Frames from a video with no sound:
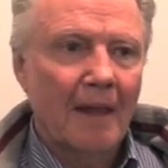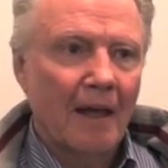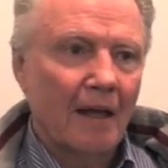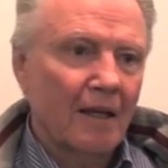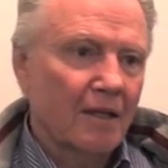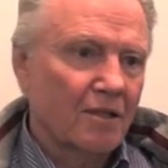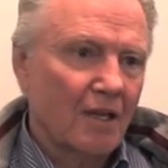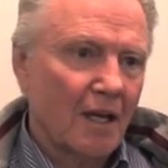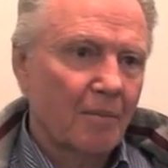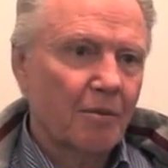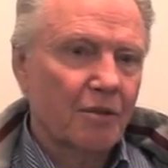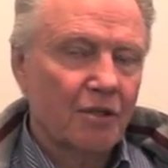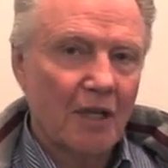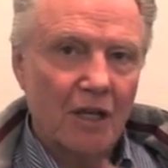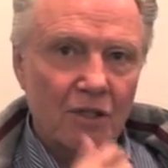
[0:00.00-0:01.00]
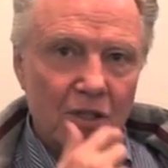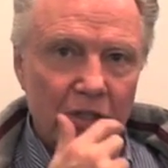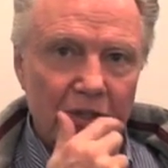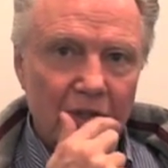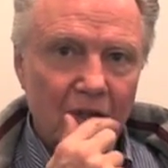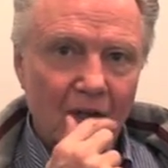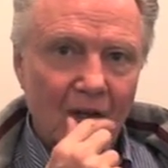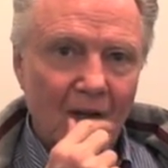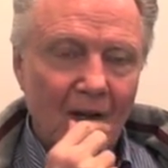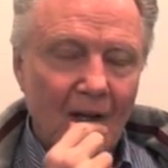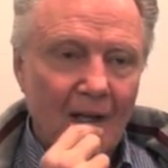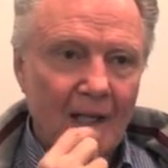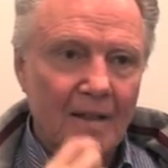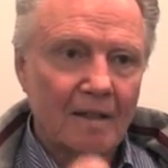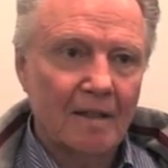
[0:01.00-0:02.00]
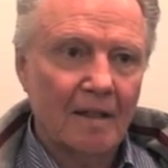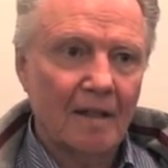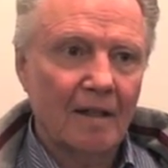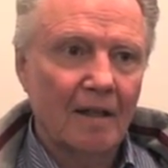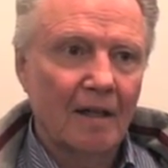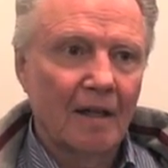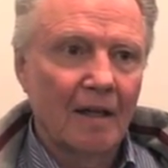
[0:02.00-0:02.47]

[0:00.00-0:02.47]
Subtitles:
and he set up a session, and